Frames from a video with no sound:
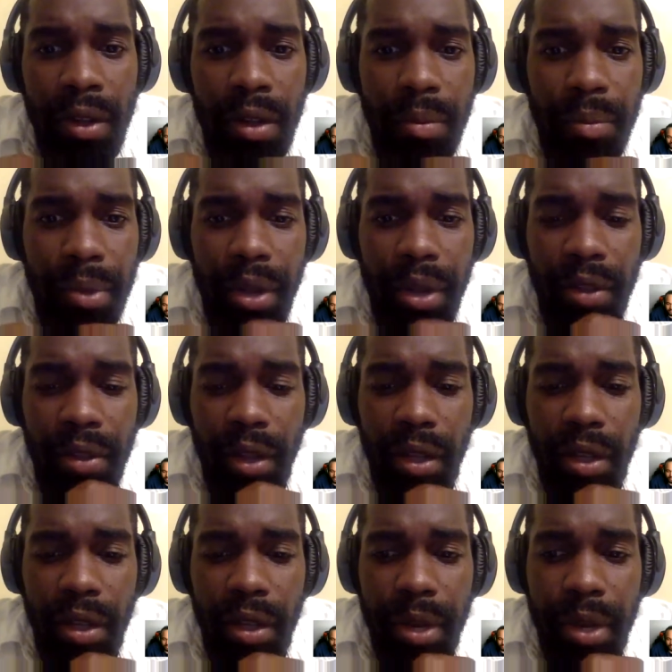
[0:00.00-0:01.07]
Ben's only
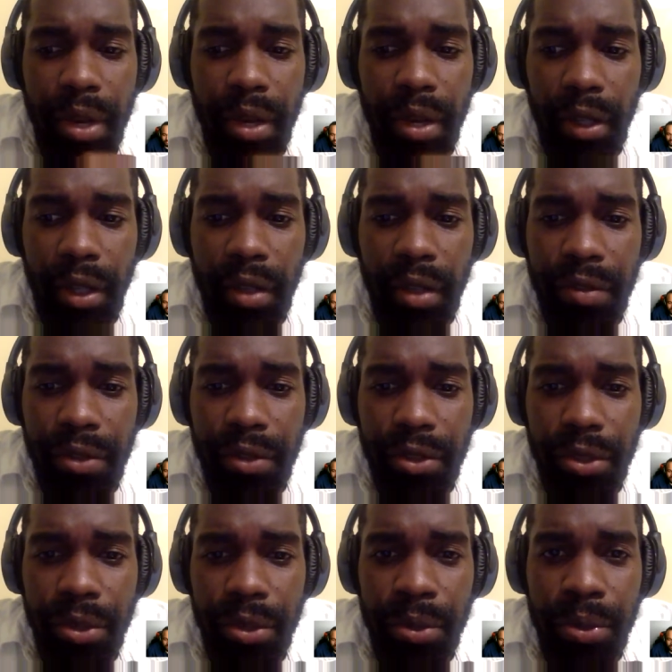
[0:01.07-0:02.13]
been in the league for
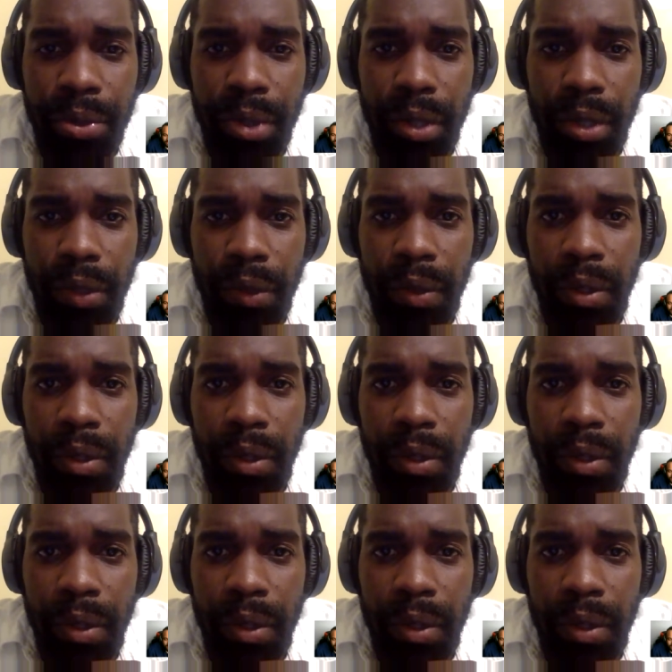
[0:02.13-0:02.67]
2, so.